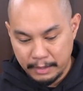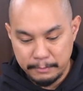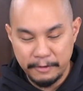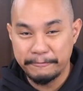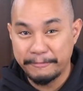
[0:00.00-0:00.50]

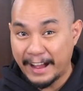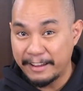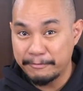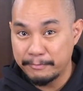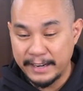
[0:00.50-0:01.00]
maybe
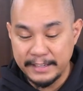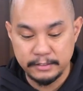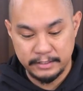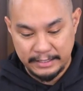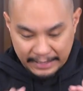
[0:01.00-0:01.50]
5
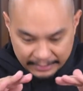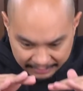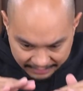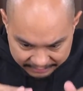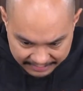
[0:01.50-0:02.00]
minutes
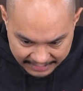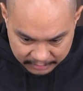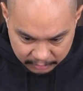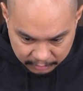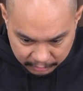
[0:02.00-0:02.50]
and let
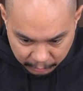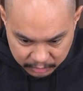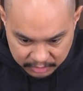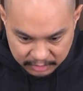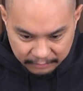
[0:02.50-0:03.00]

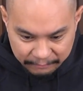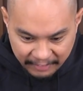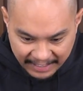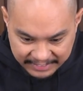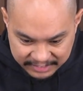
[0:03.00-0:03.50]
those
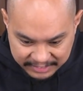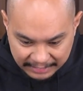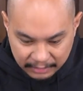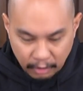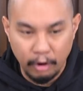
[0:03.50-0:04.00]

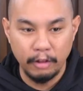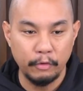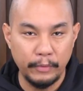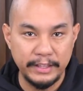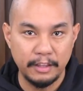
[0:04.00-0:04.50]
fines settle
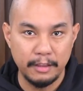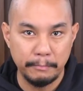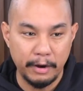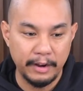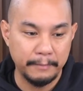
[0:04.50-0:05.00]
all the way to
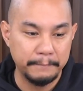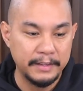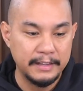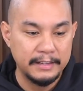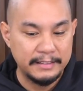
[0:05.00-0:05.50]
the
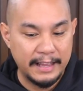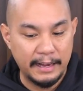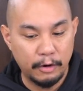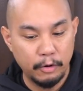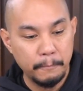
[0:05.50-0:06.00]
bottom.
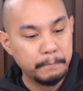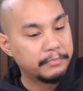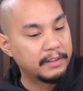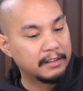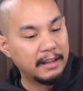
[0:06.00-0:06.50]
Now,
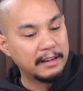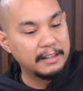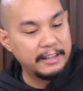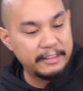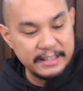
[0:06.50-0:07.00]

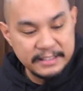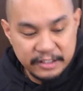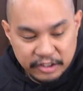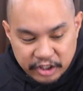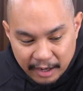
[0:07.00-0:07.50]
luckily
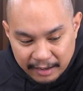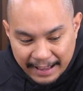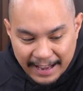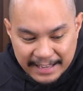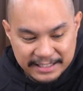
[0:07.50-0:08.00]
this
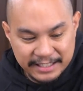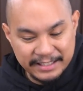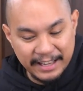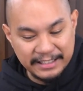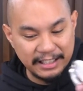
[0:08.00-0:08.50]
jug has
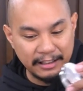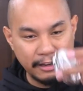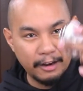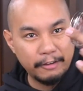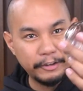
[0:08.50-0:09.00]
this nice
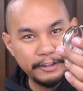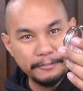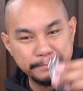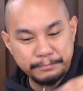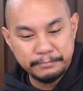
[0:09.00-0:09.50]
little
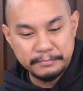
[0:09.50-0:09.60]
cover